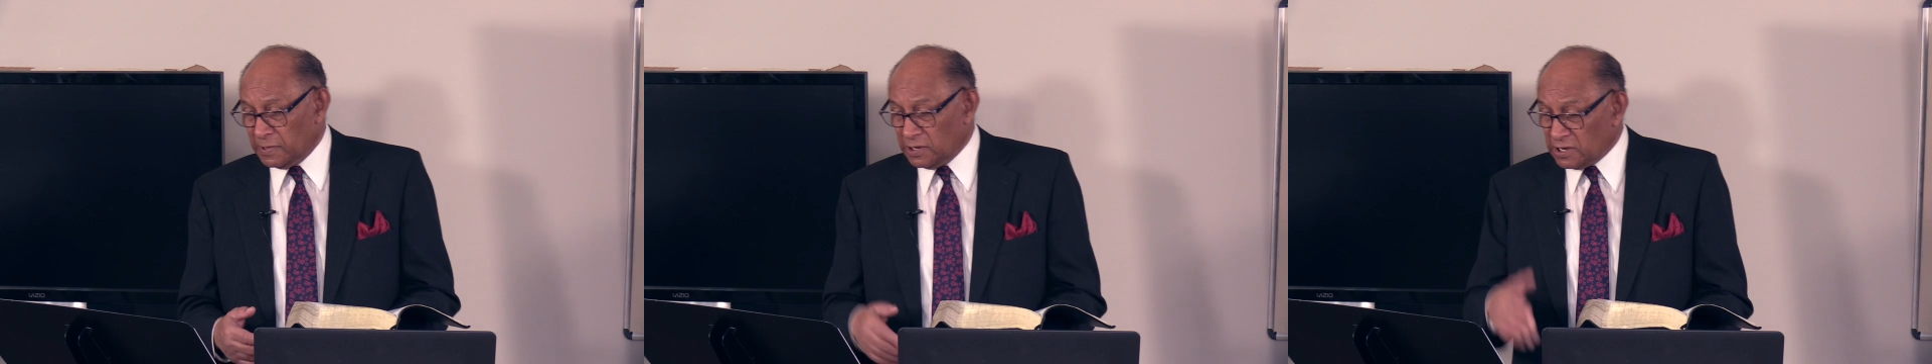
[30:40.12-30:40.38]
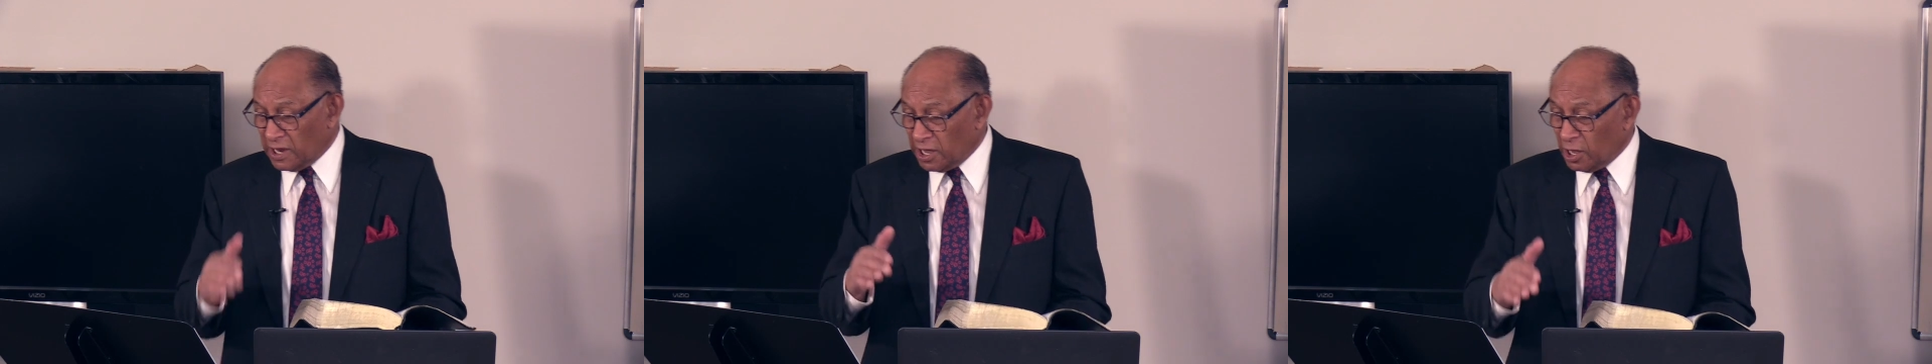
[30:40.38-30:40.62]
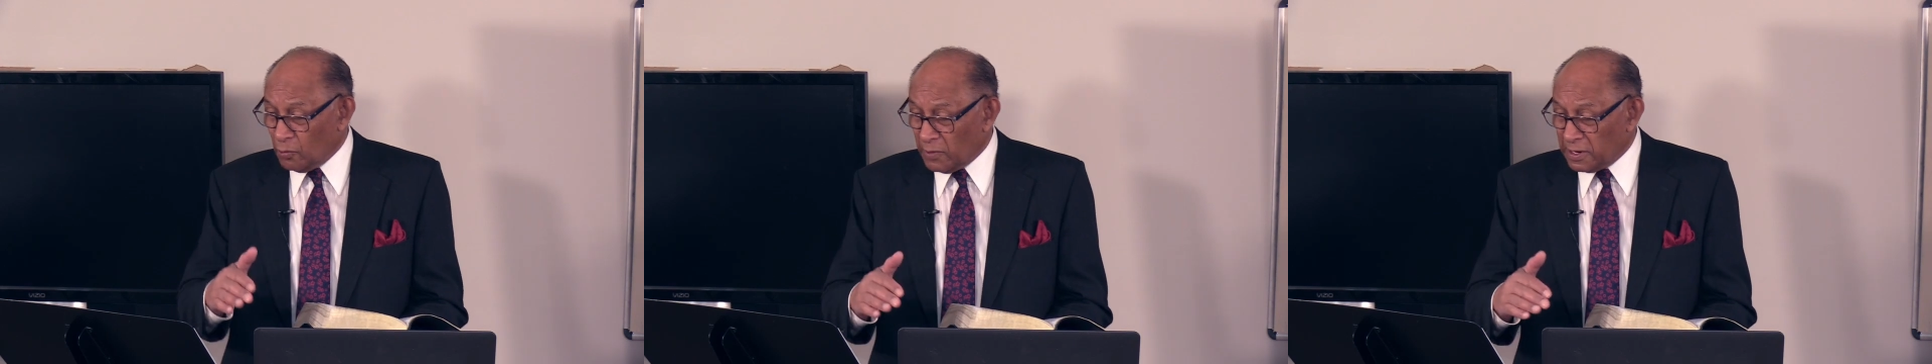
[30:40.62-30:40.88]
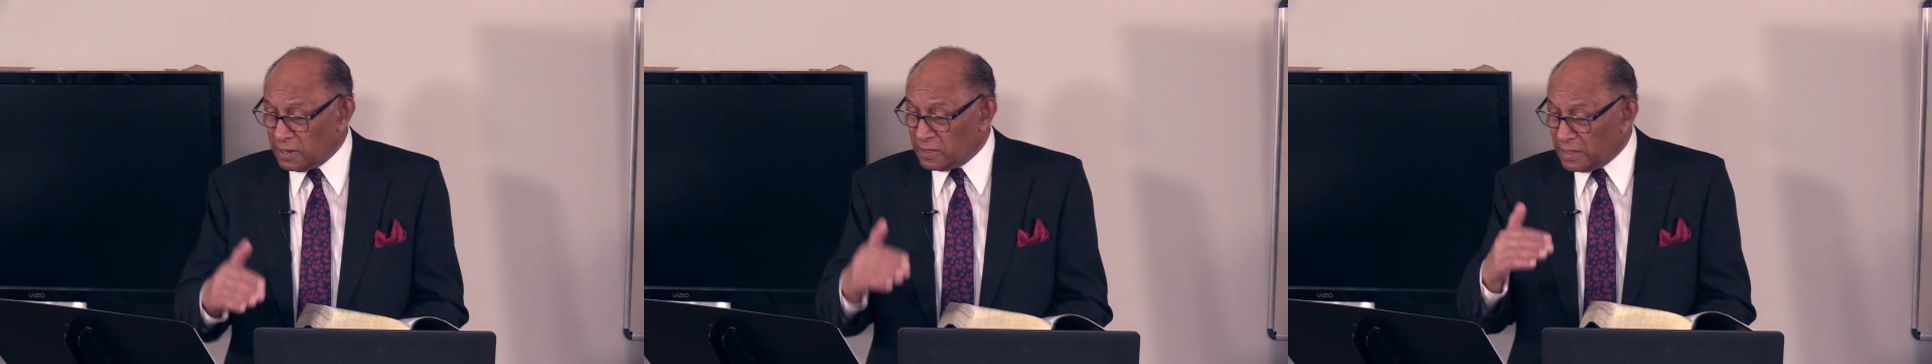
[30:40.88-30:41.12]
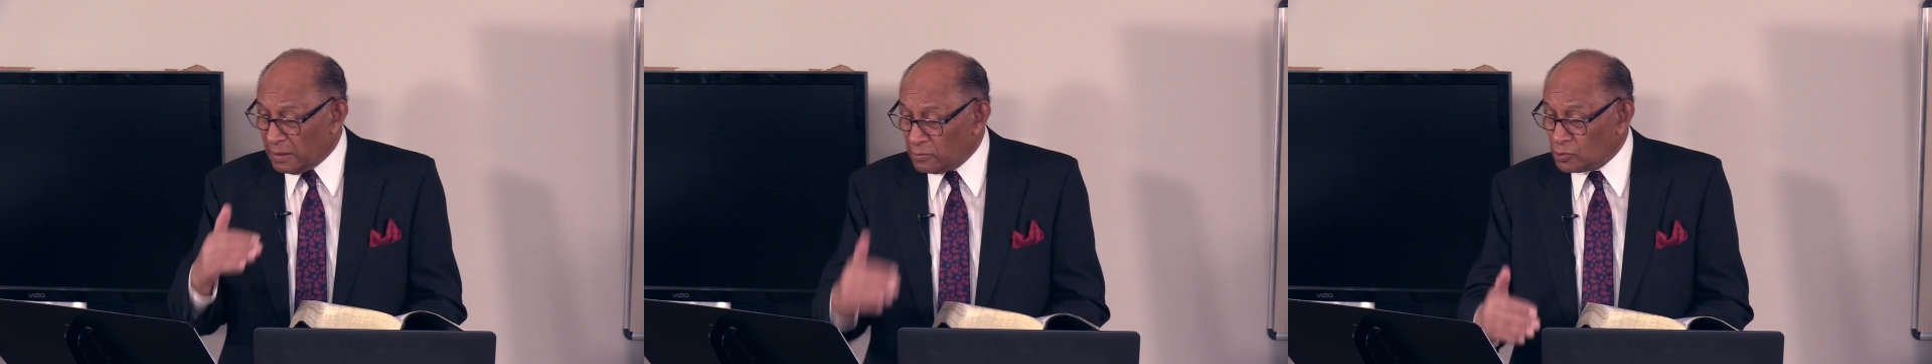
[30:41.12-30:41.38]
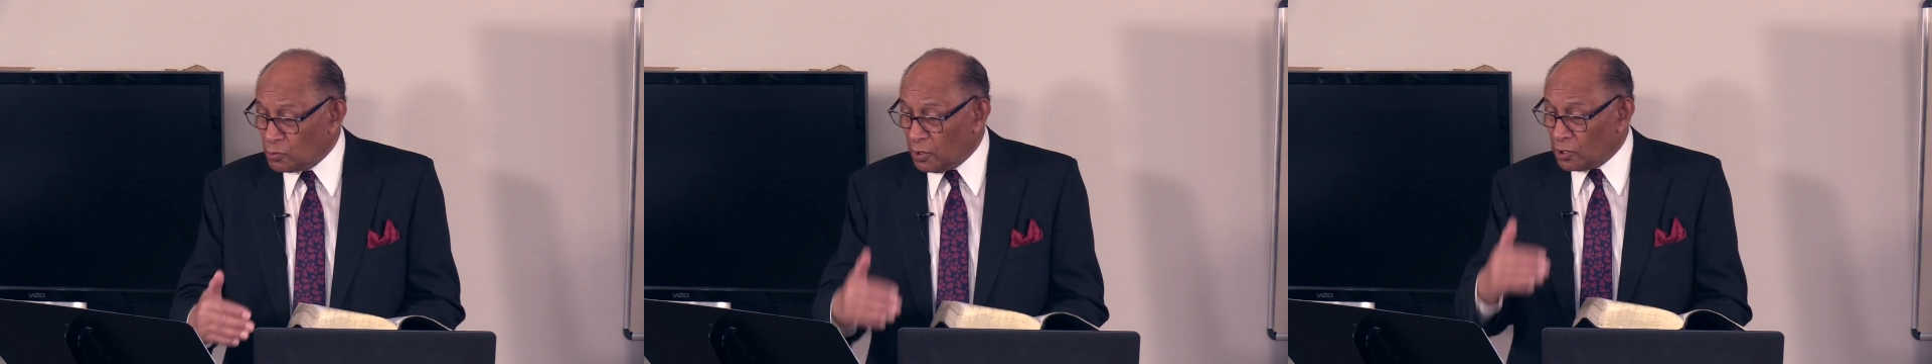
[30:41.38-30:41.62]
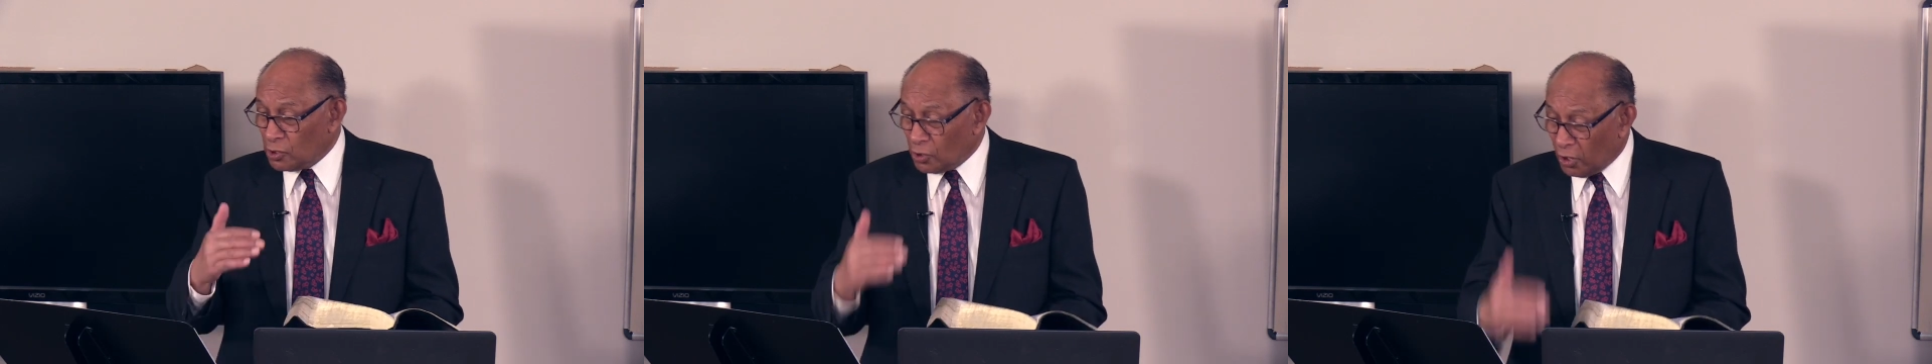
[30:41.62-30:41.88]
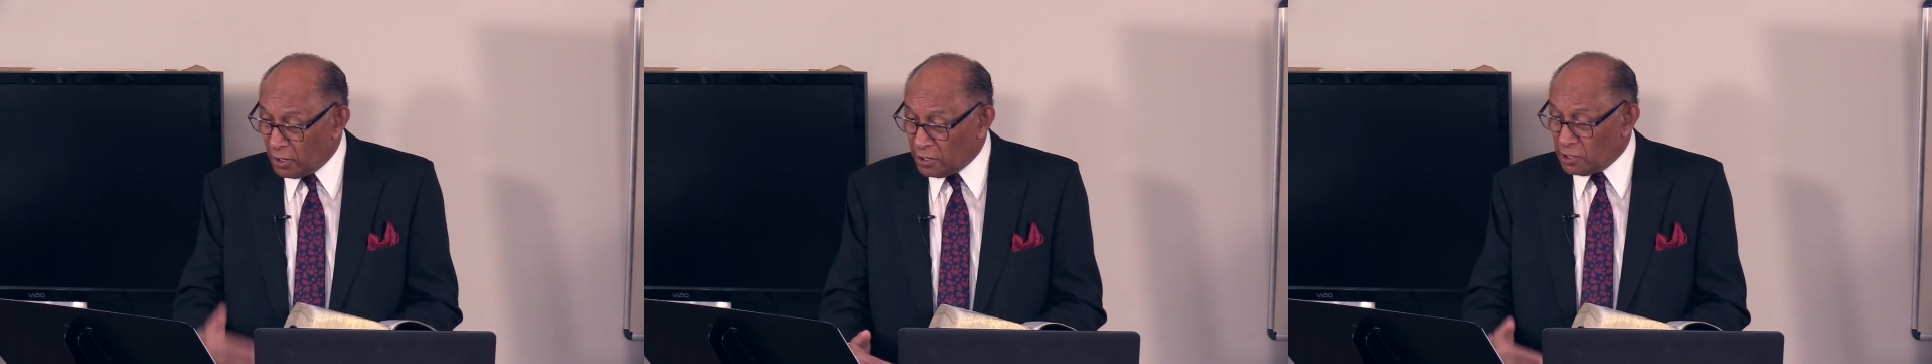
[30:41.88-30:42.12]
just like He wanted them to
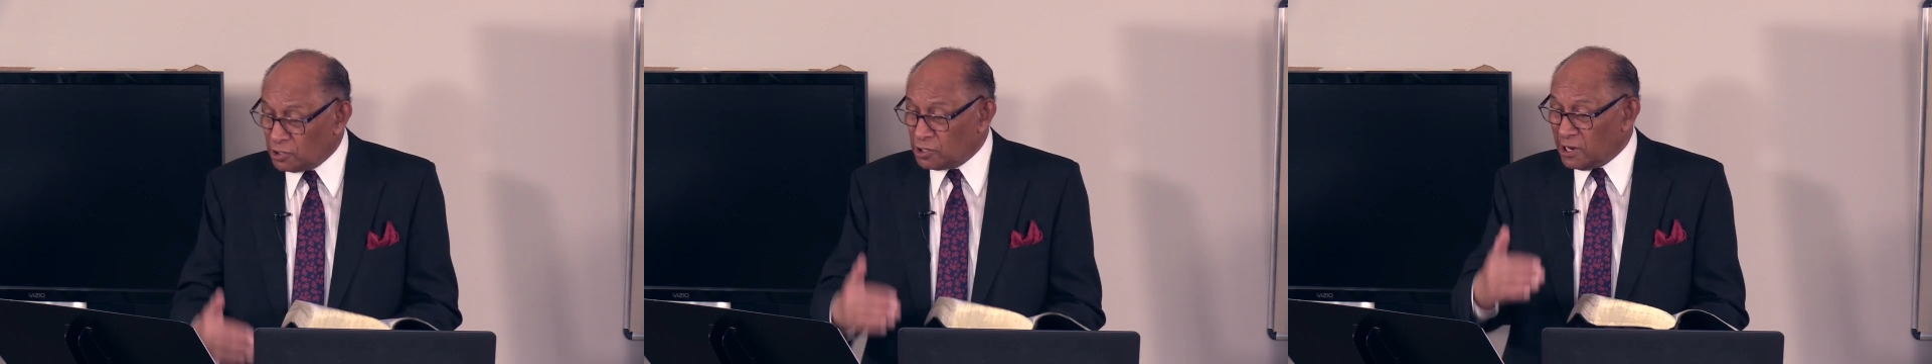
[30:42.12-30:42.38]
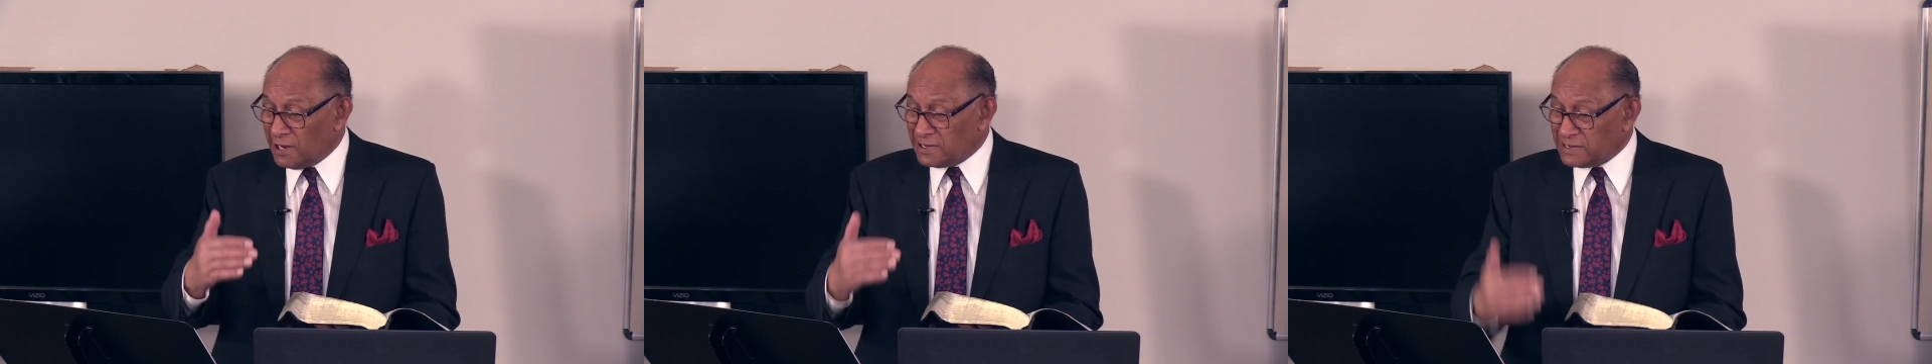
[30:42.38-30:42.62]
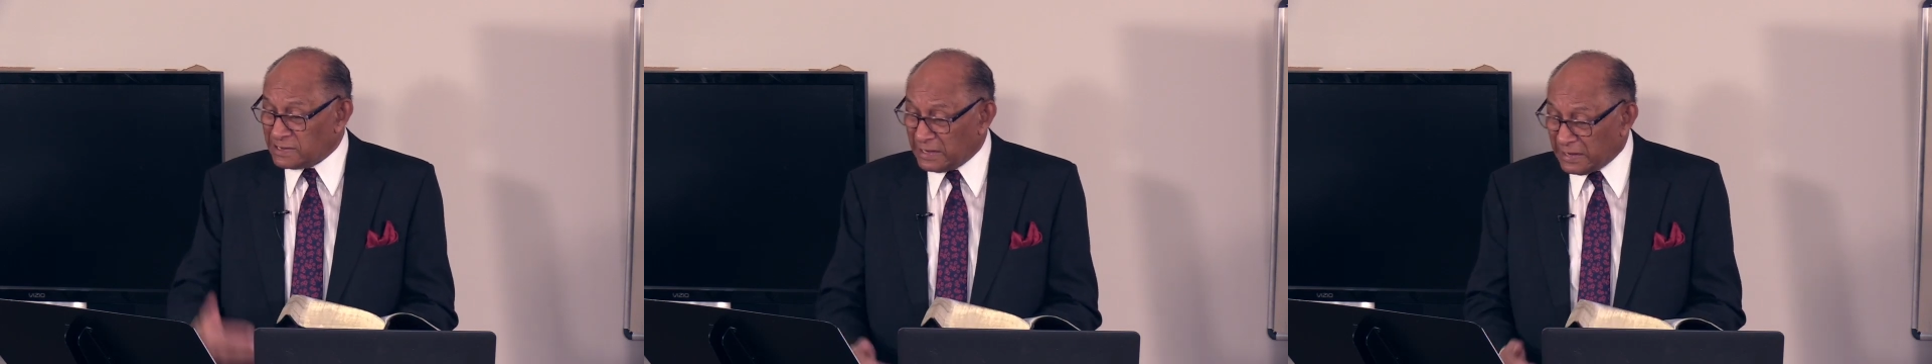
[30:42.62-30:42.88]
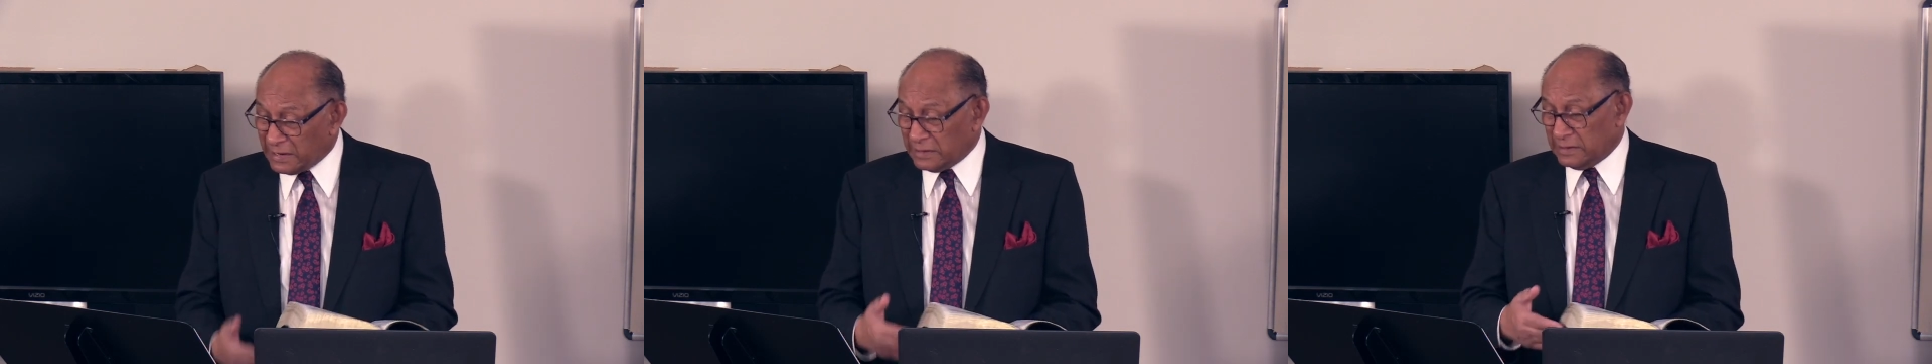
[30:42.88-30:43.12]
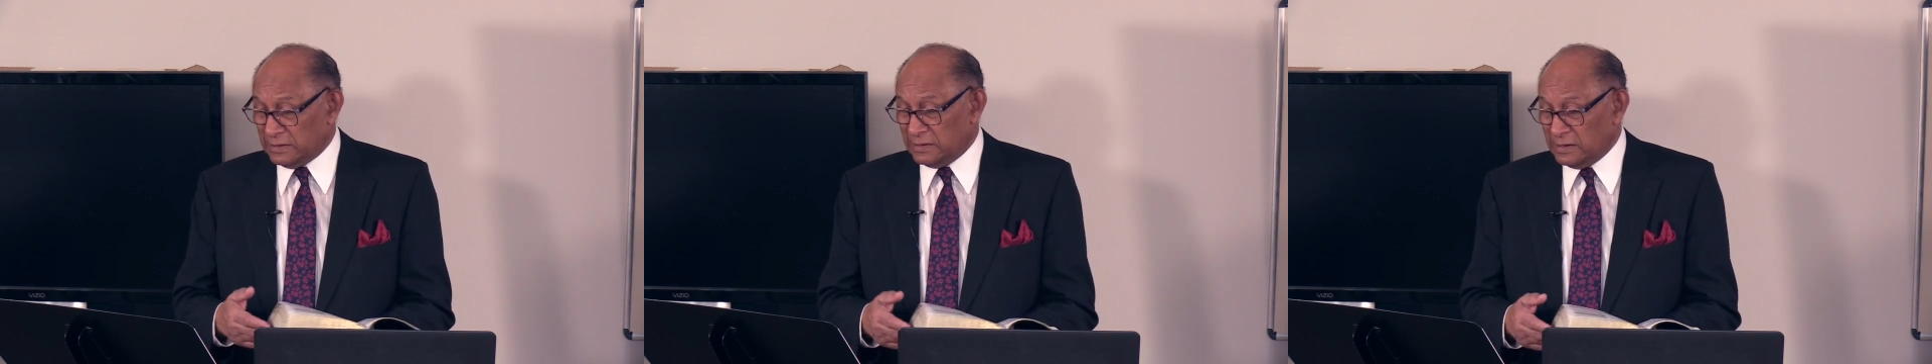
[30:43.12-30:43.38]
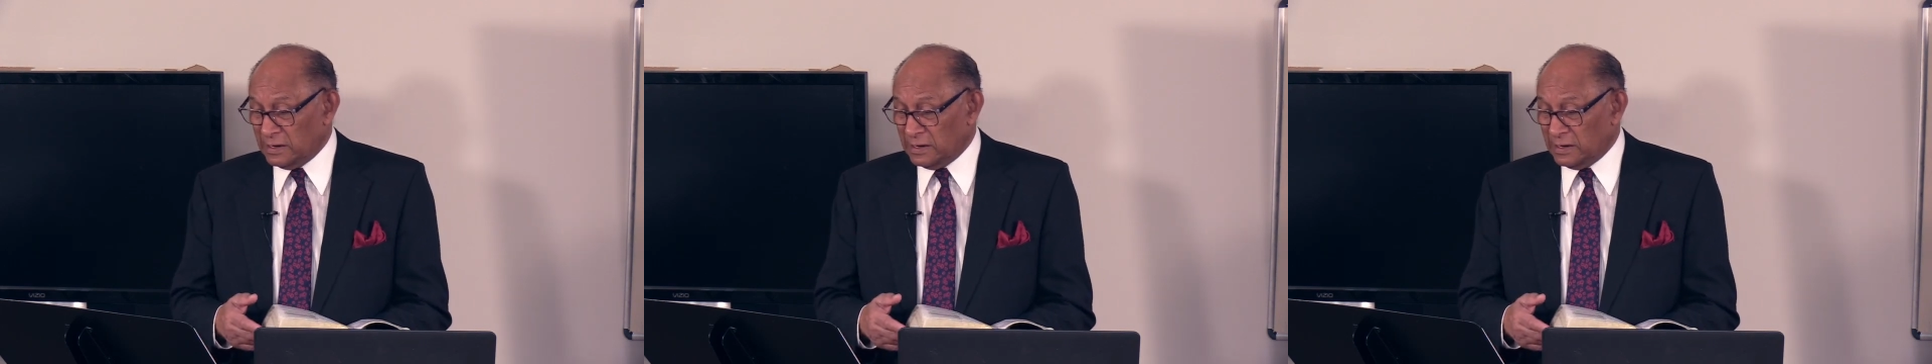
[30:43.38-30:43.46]
acknowledge their sin,